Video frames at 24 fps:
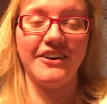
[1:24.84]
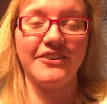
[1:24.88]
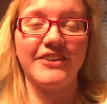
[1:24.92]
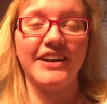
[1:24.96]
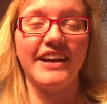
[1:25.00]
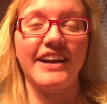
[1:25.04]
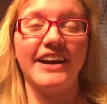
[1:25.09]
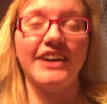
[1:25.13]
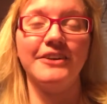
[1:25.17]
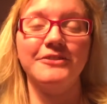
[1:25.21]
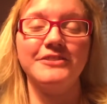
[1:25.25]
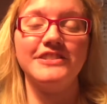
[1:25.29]

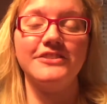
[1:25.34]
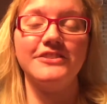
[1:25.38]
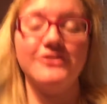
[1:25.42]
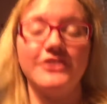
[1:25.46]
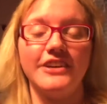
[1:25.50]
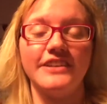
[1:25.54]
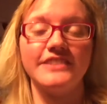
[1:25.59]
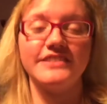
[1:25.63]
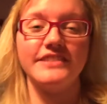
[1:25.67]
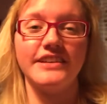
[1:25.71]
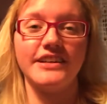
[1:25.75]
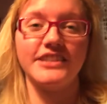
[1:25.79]
okay, I will see you
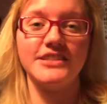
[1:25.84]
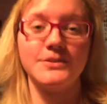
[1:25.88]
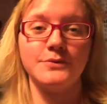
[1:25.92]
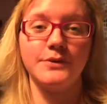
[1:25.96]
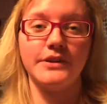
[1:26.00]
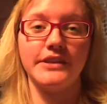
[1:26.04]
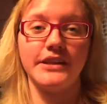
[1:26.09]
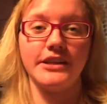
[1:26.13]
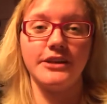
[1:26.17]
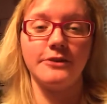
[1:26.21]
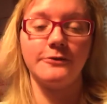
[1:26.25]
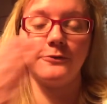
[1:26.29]
guys next
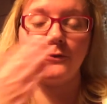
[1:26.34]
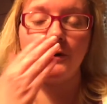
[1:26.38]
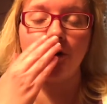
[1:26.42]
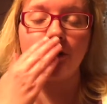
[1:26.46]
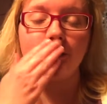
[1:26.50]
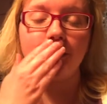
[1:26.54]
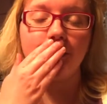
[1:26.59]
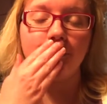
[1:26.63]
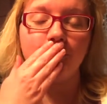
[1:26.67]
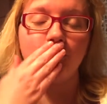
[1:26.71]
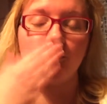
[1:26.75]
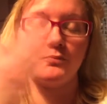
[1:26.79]
week. Thank you for
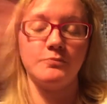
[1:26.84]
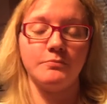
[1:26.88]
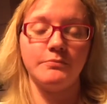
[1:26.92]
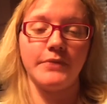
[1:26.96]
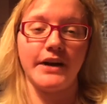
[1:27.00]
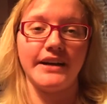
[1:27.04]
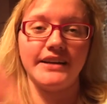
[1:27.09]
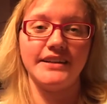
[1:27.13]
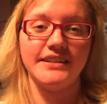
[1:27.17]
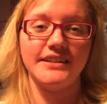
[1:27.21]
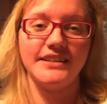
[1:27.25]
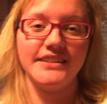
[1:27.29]
watching.
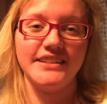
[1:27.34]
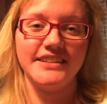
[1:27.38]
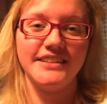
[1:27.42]
Bye.